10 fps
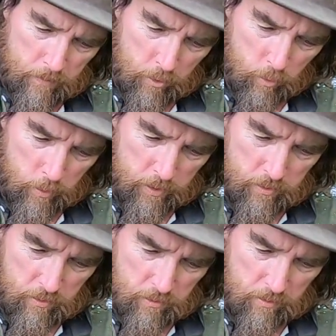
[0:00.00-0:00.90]

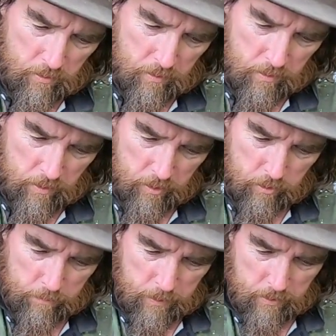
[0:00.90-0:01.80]
twists, I
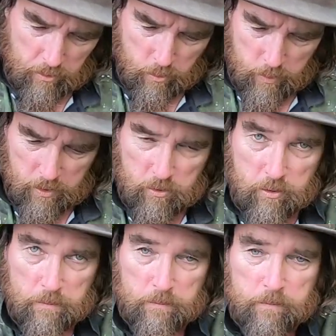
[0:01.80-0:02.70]
split the
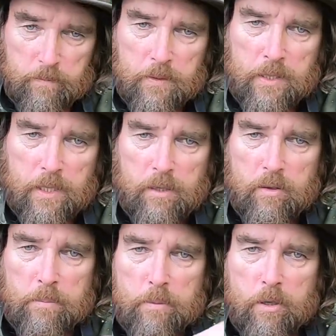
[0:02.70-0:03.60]
twist, okay, so
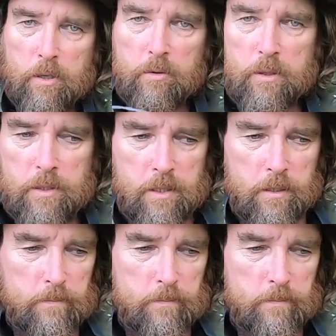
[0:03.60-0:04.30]
I put a hole in there,